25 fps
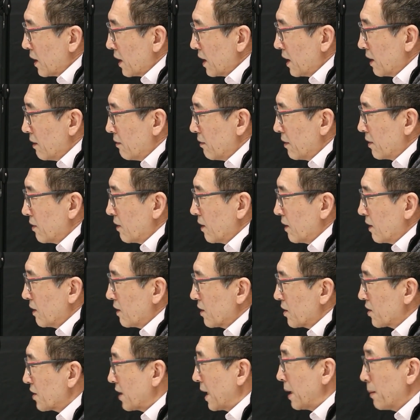Even in
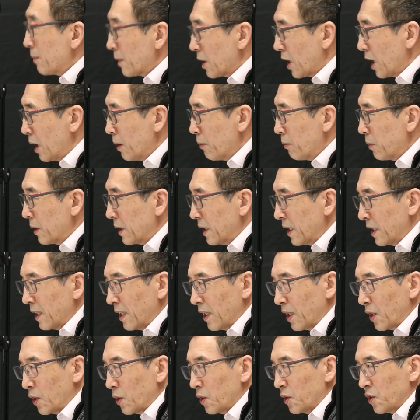the same company,
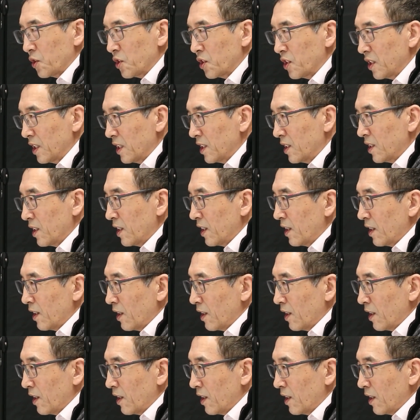they could sit